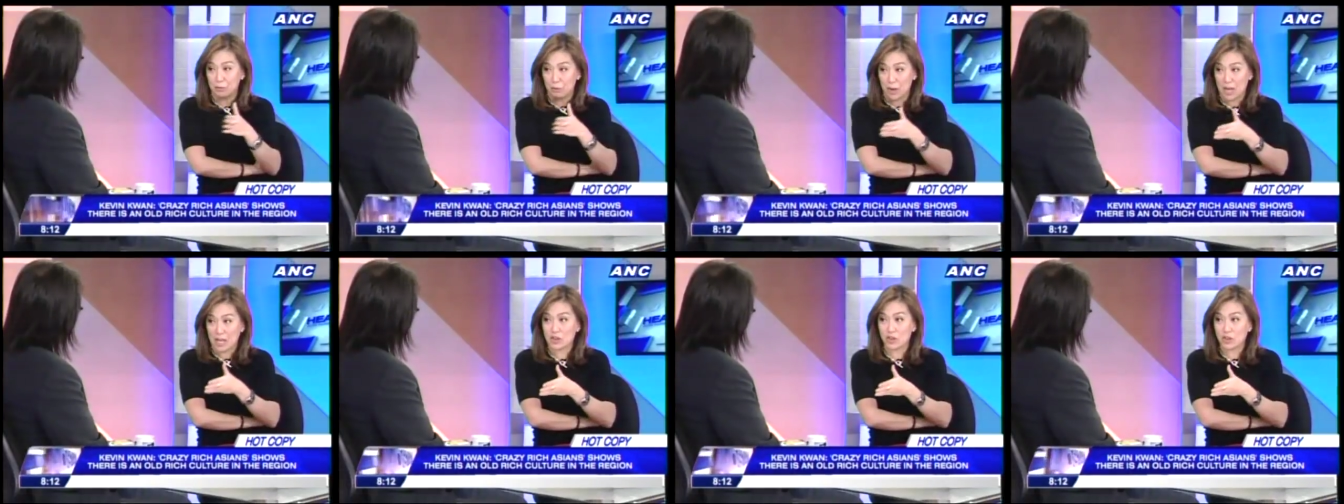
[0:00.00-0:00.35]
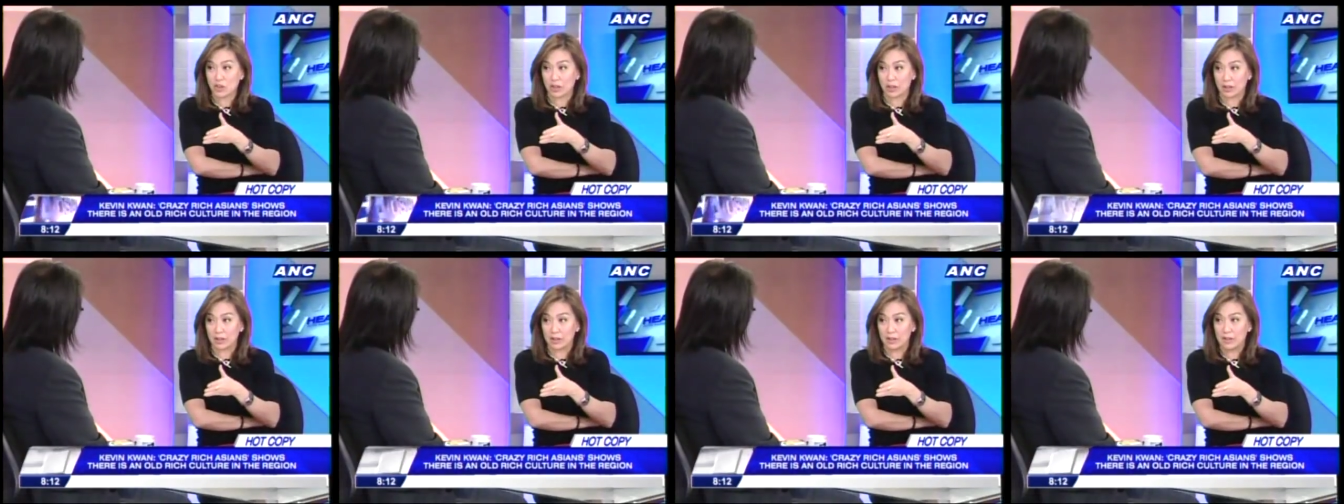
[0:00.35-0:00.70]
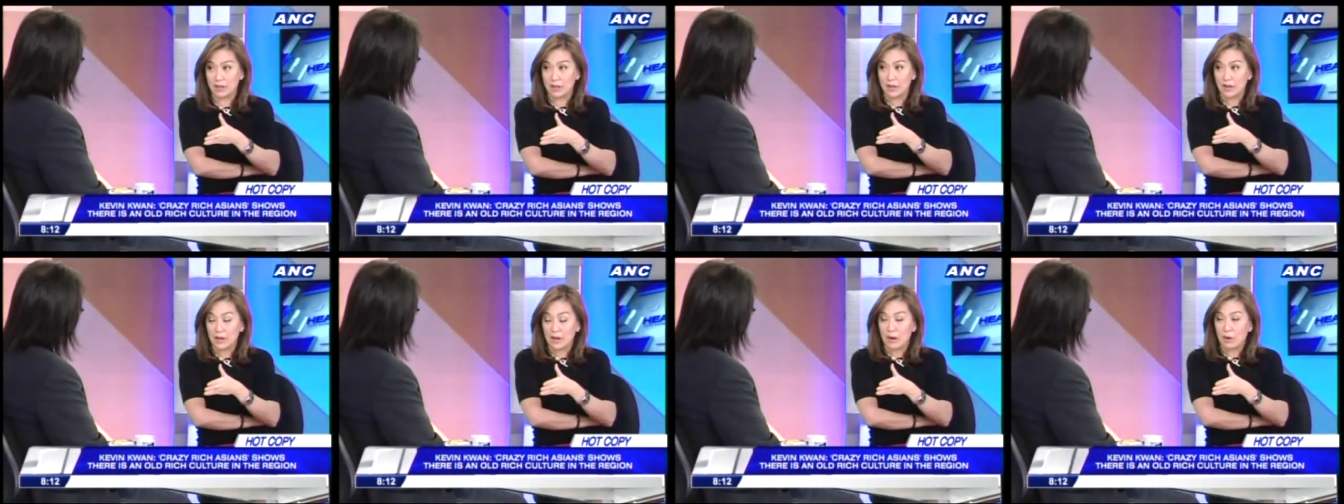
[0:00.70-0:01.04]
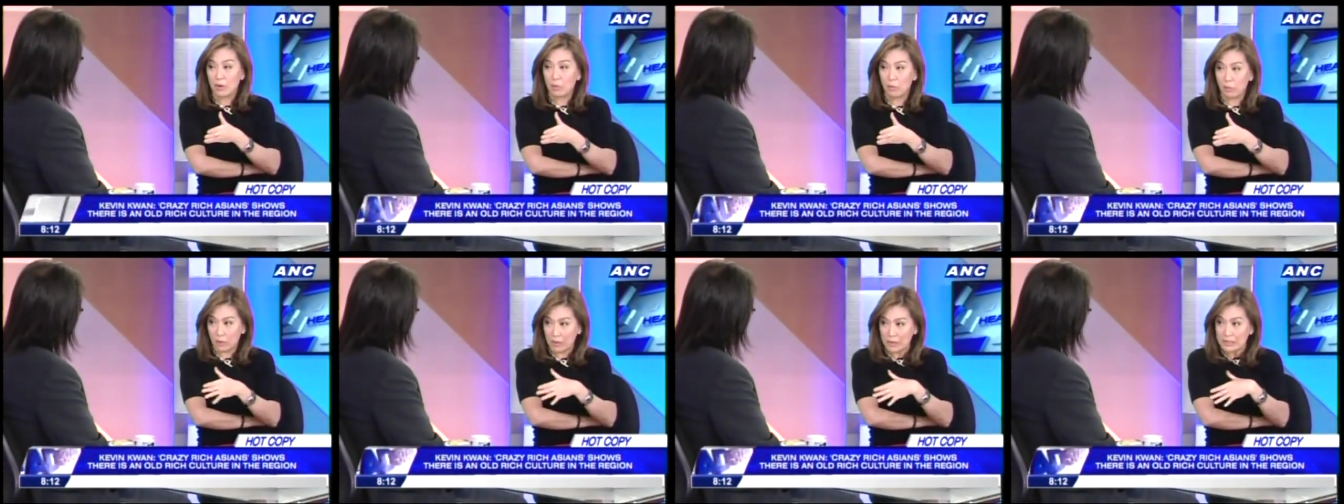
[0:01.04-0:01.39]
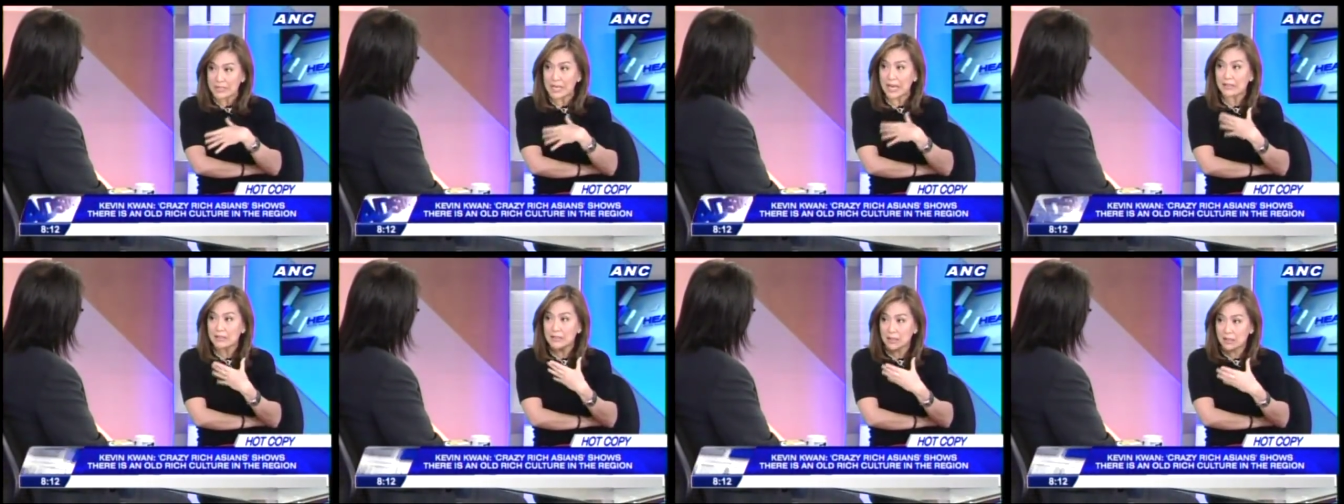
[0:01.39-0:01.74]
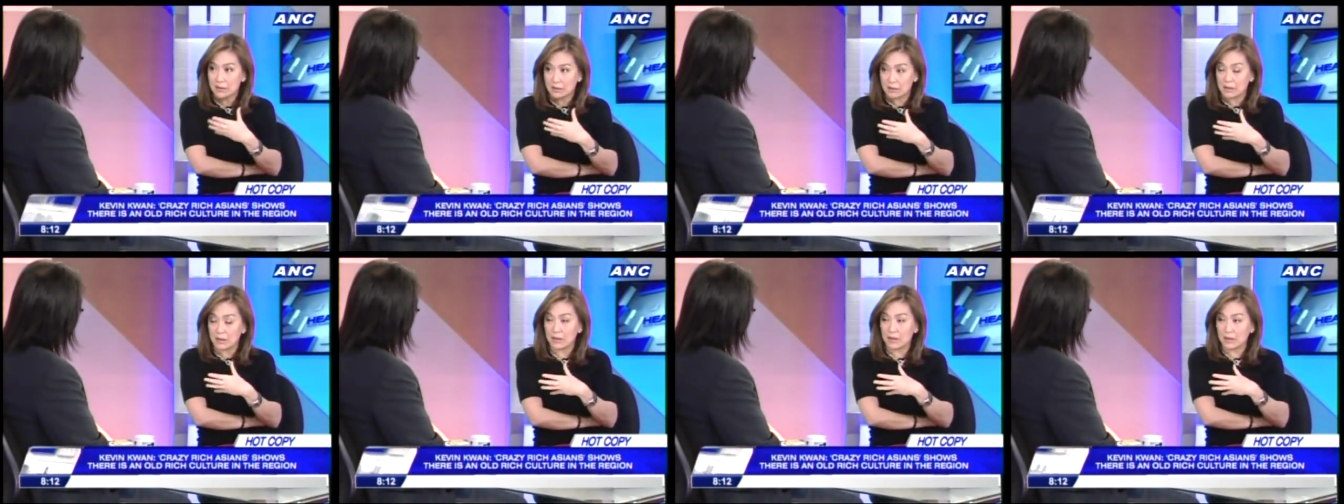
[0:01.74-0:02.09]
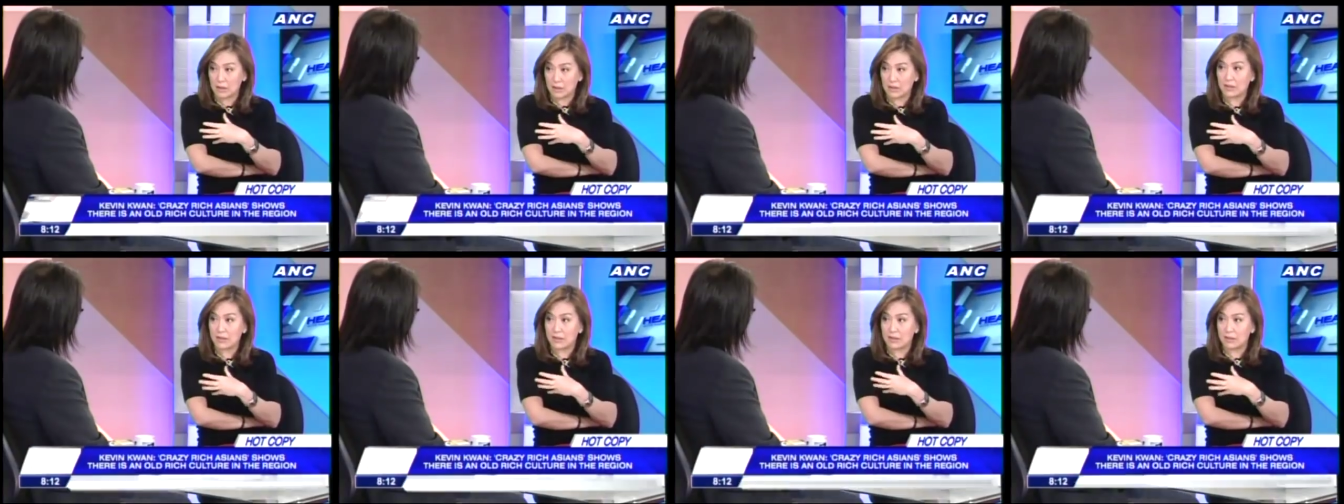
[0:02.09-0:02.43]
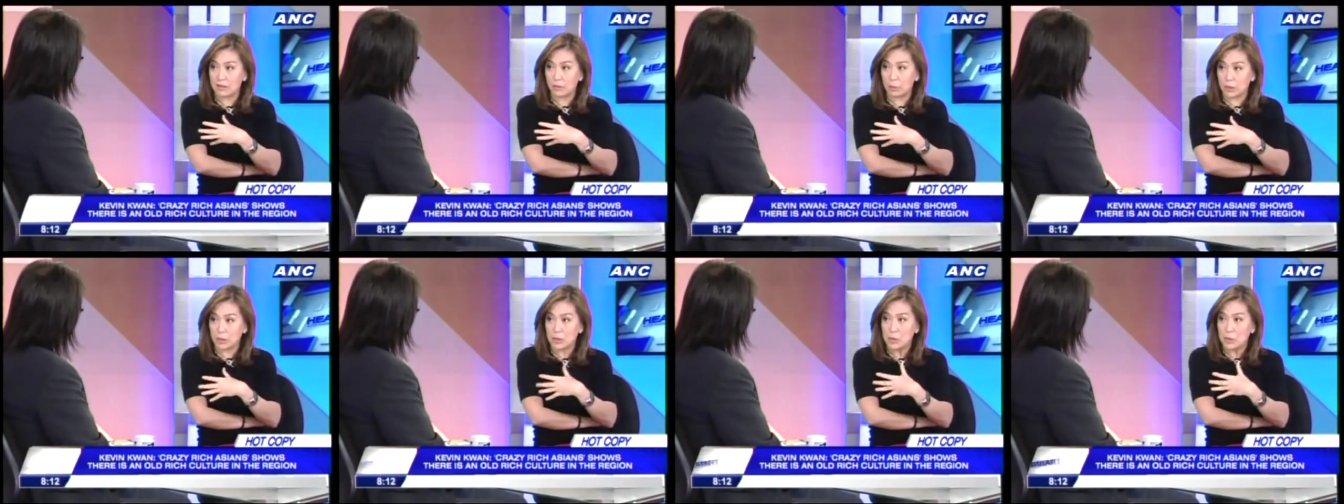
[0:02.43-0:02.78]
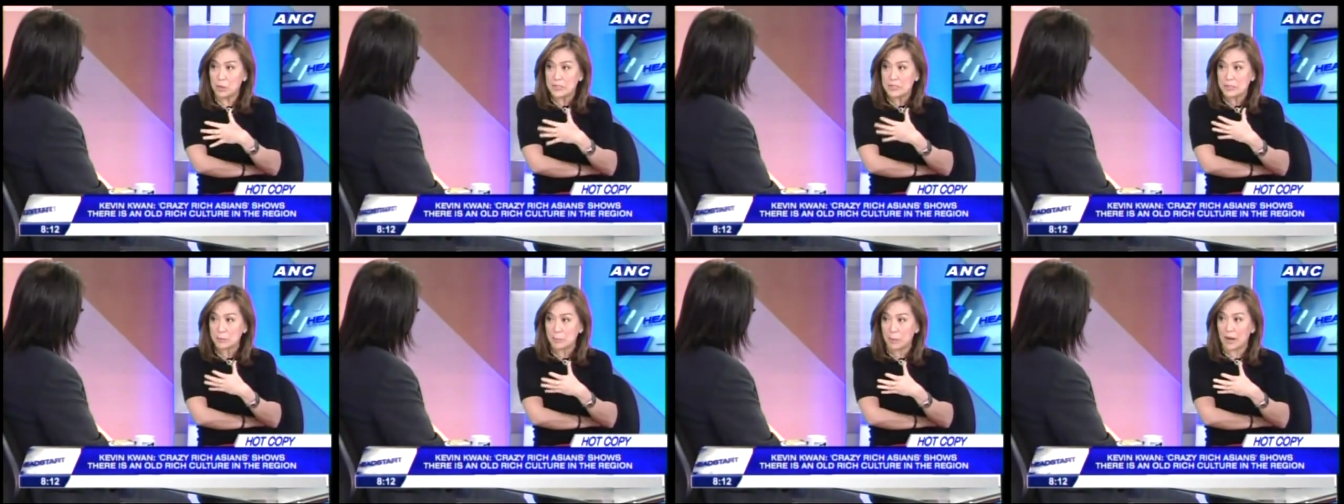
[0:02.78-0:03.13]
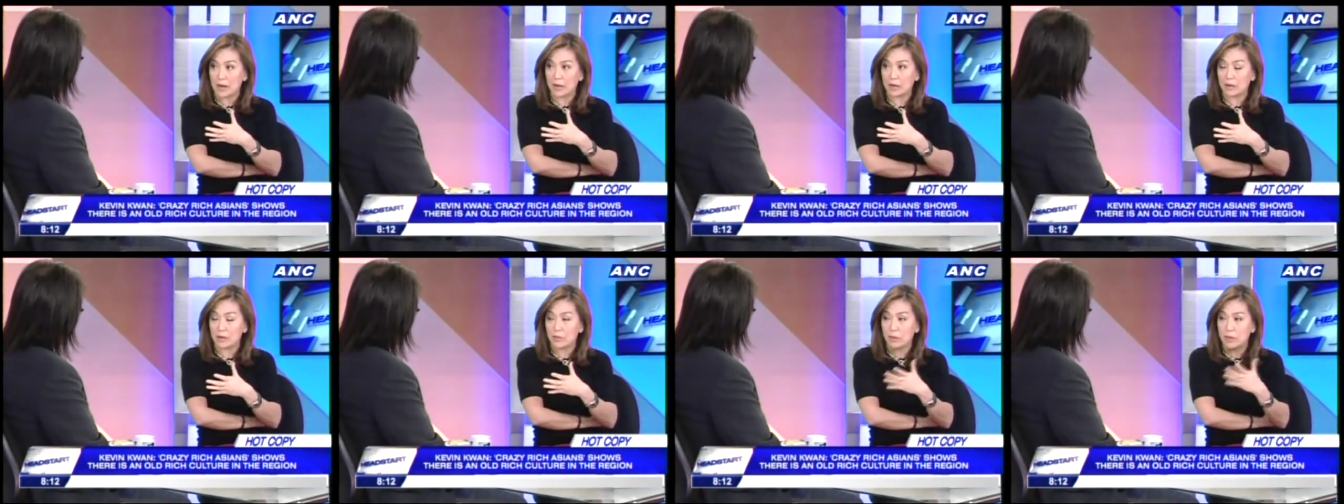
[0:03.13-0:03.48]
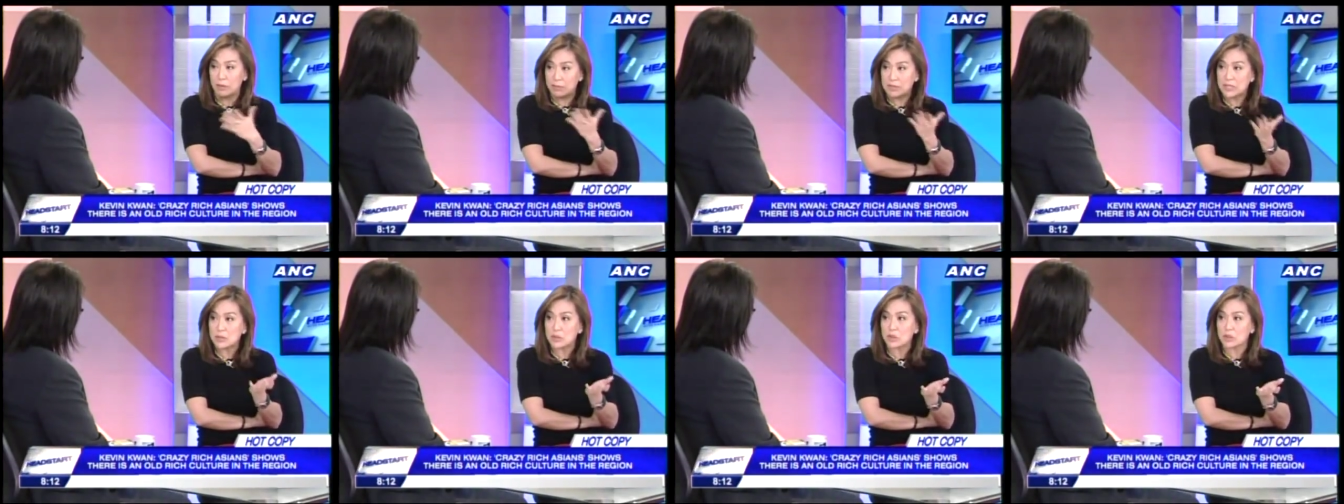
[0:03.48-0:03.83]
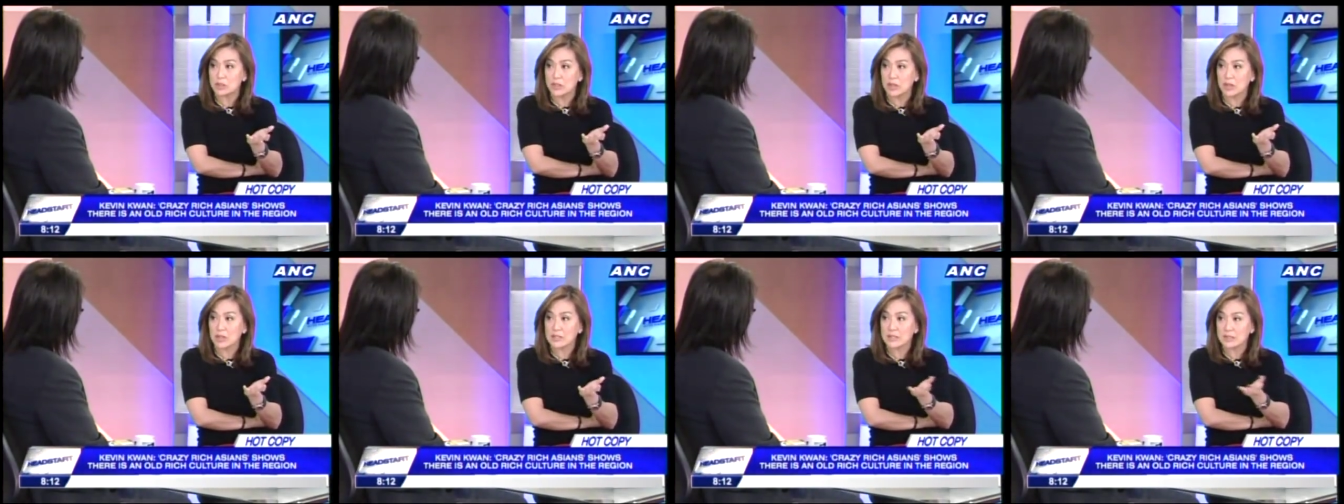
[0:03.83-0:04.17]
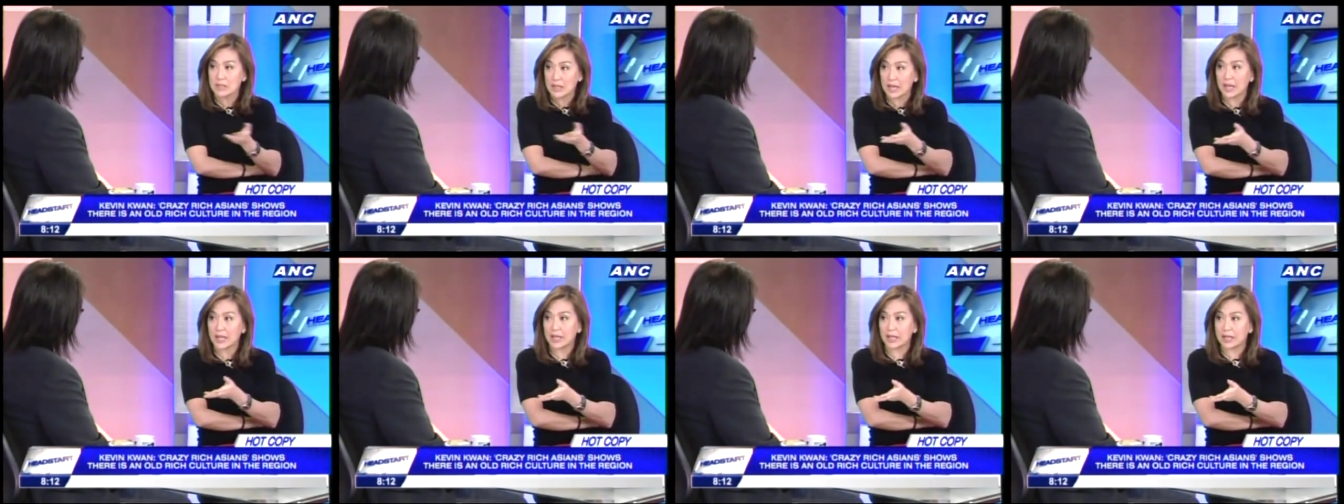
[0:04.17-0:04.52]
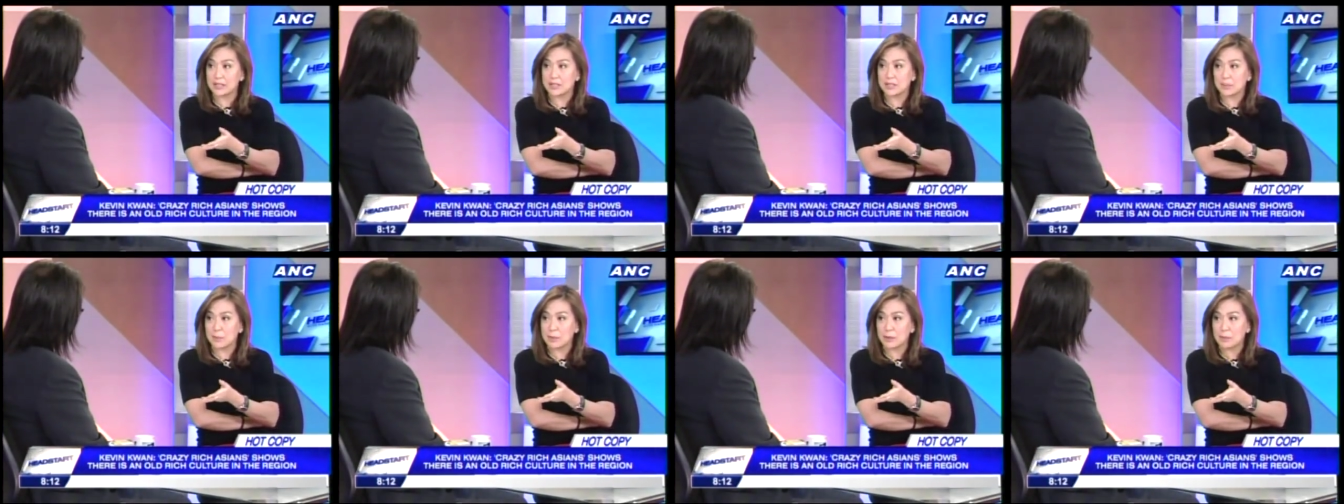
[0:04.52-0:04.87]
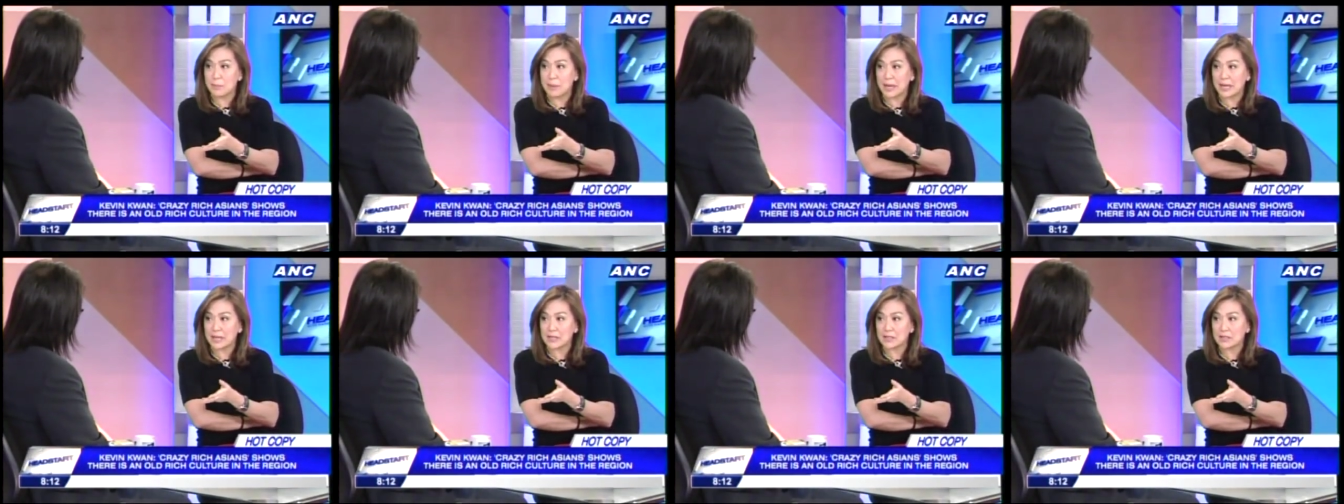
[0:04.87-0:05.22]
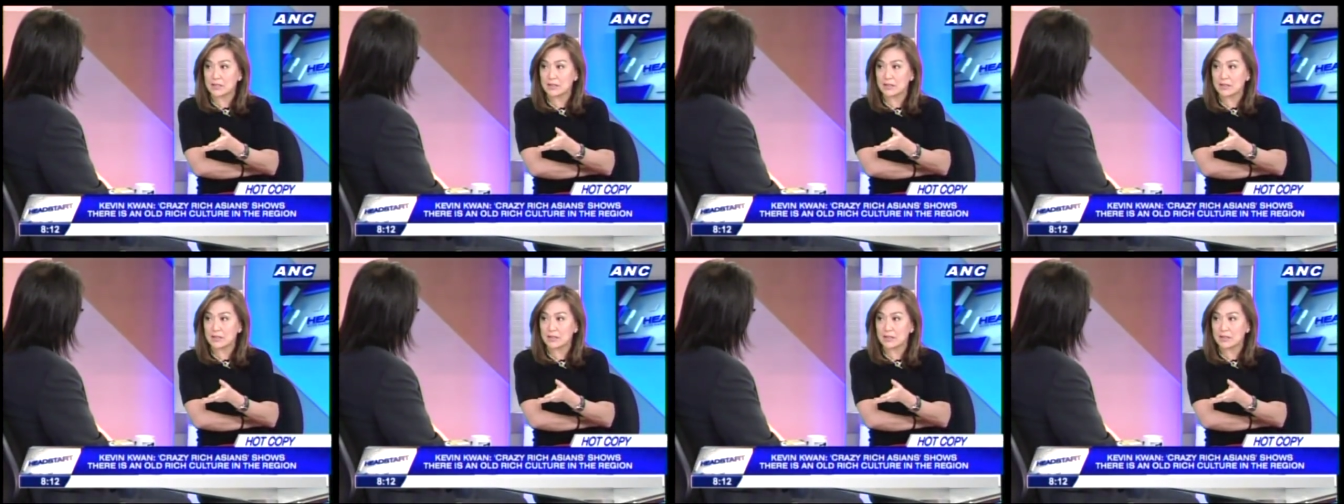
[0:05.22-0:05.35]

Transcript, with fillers: Rachel, were techni- were you inspired with Mr. Darcy and Elizabeth Bennet?